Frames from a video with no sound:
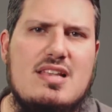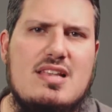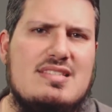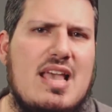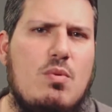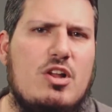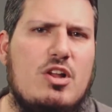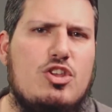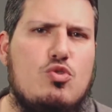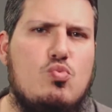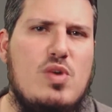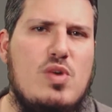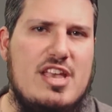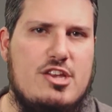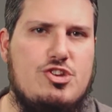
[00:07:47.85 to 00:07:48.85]
Say what you
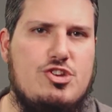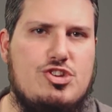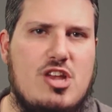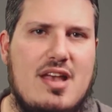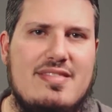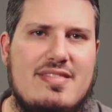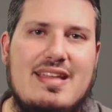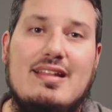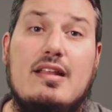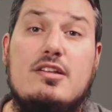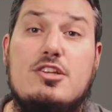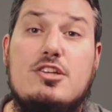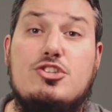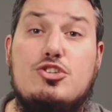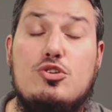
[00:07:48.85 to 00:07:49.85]
wish, then let
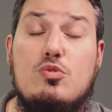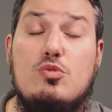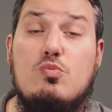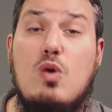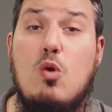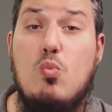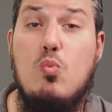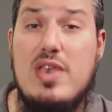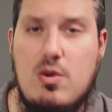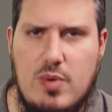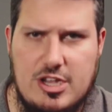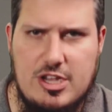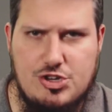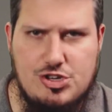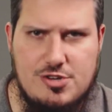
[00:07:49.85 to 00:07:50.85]
us do what we
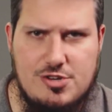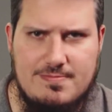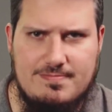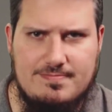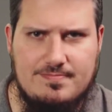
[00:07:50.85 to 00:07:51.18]
wish.